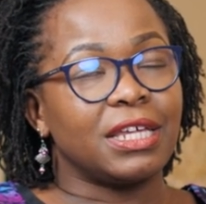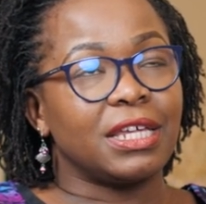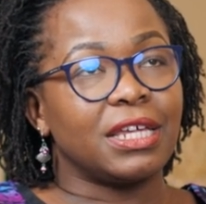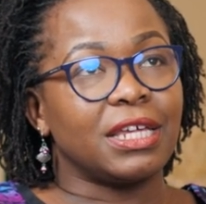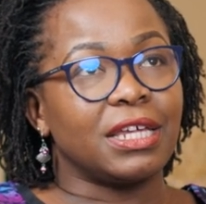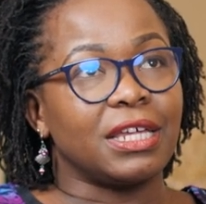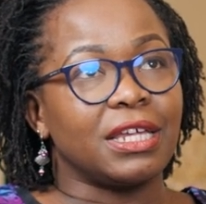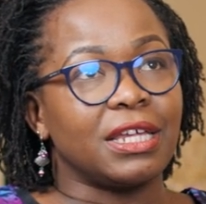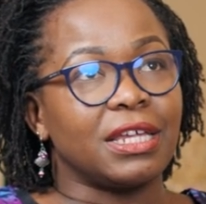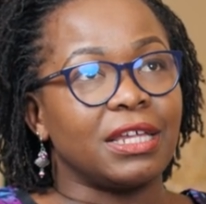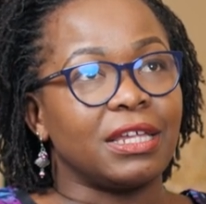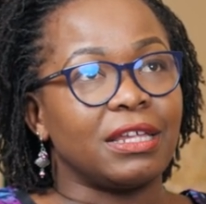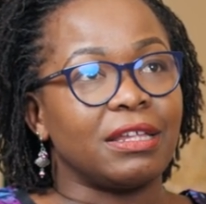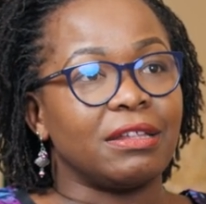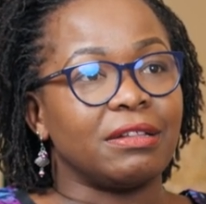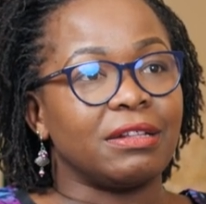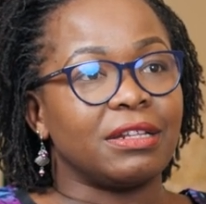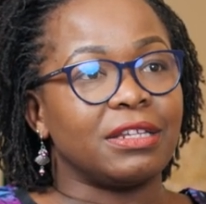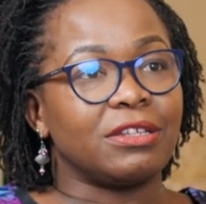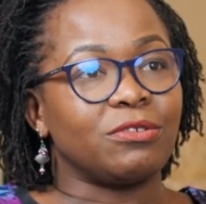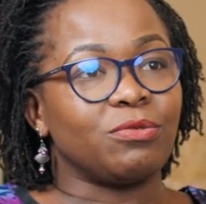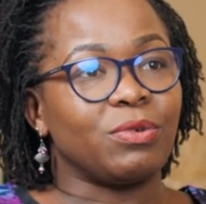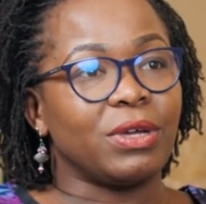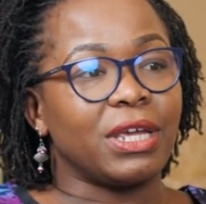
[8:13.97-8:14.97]
And
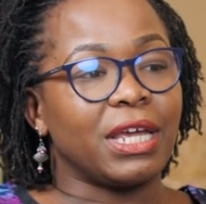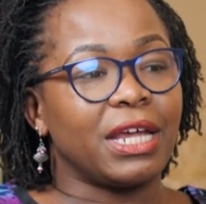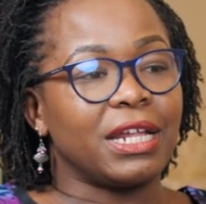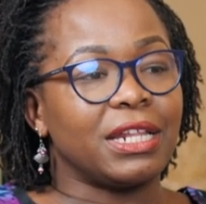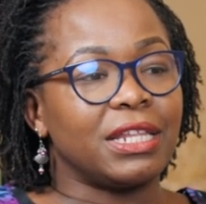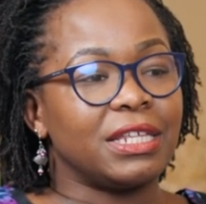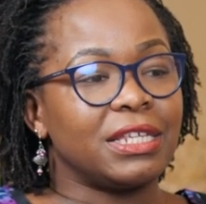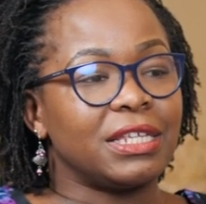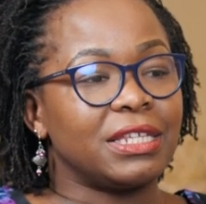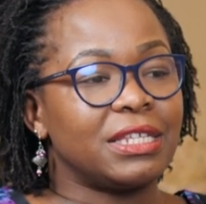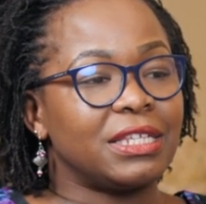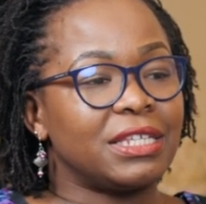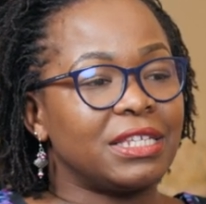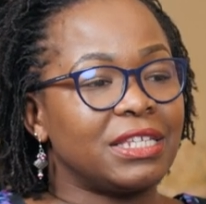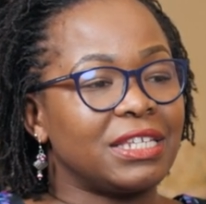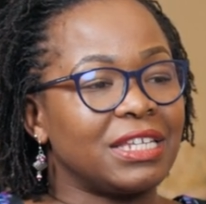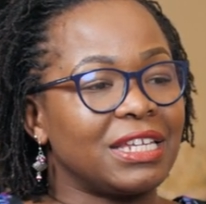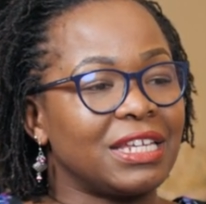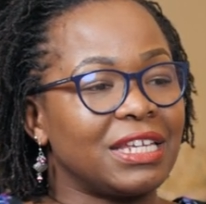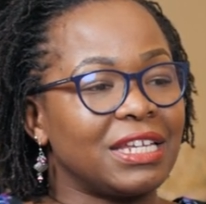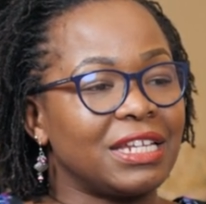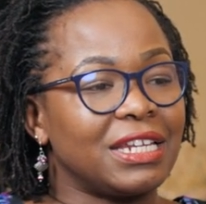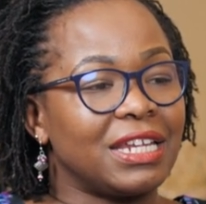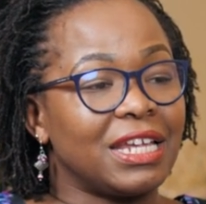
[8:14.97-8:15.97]
we had this
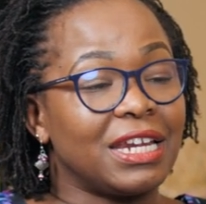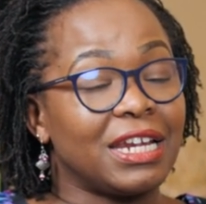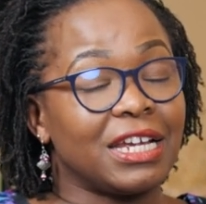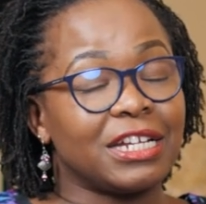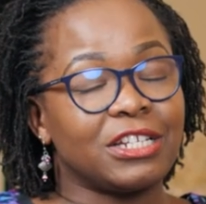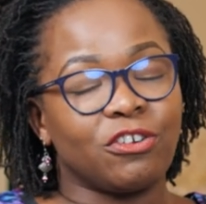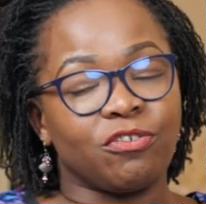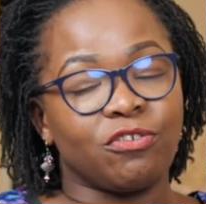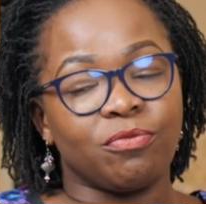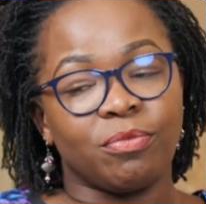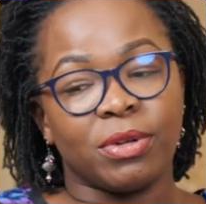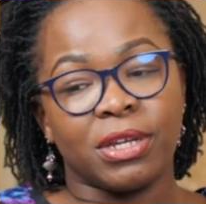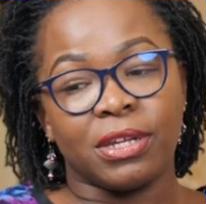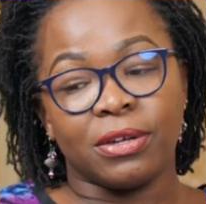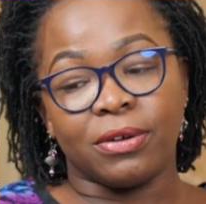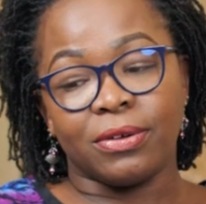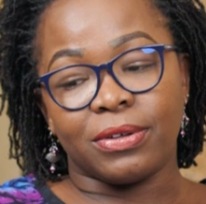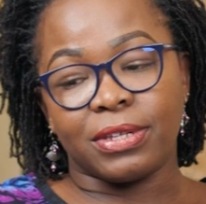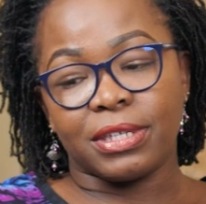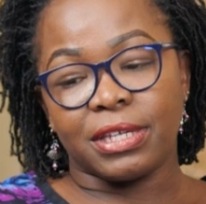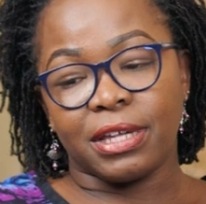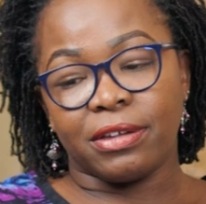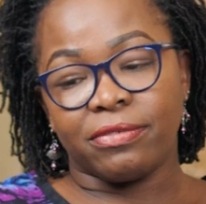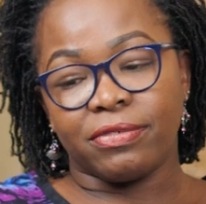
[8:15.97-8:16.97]
director of medical
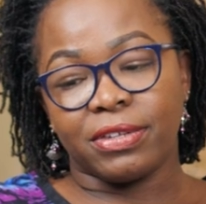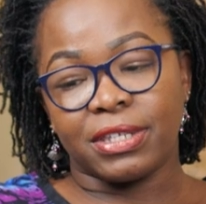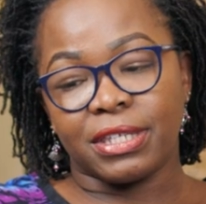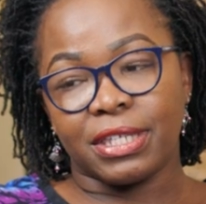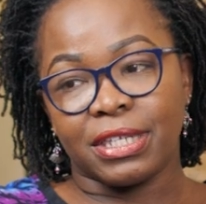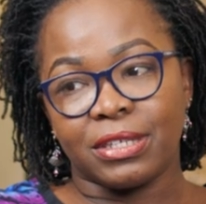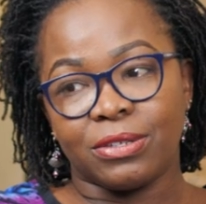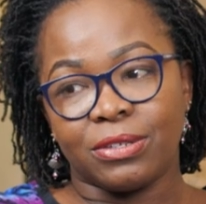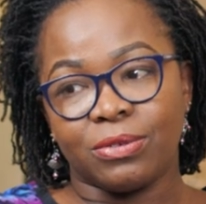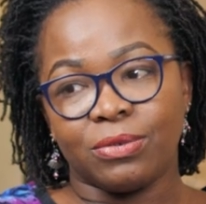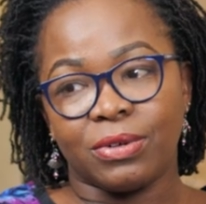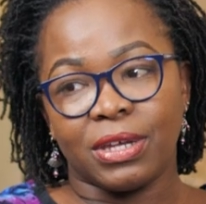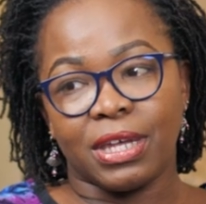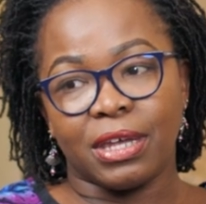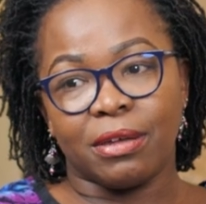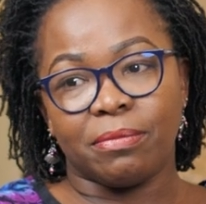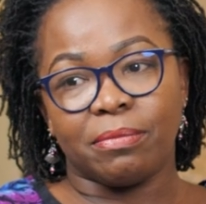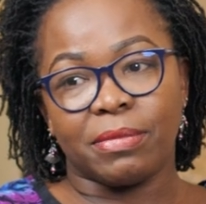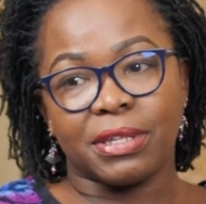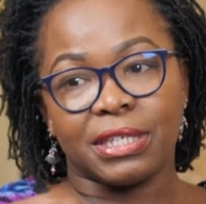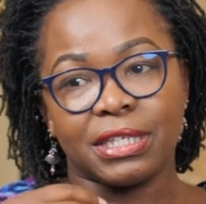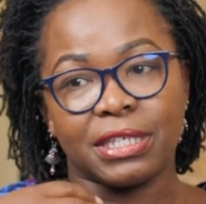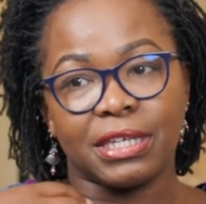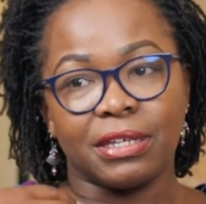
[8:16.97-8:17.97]
services who came
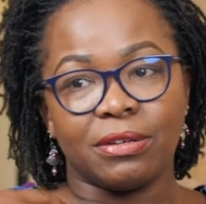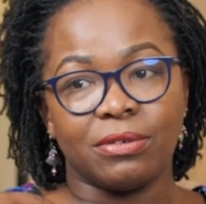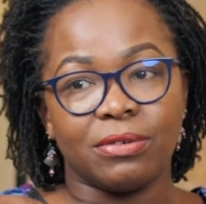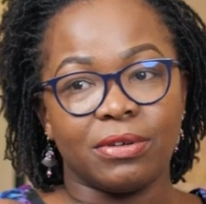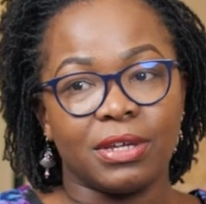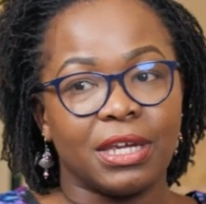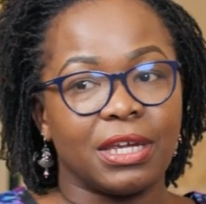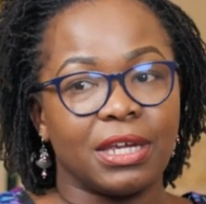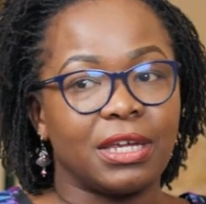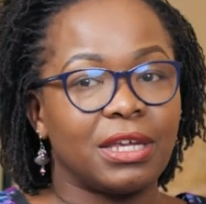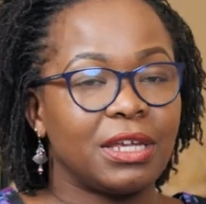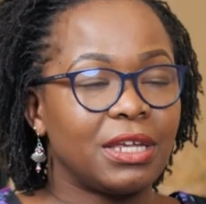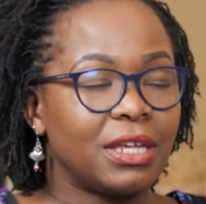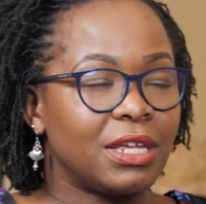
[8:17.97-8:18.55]
and said, okay.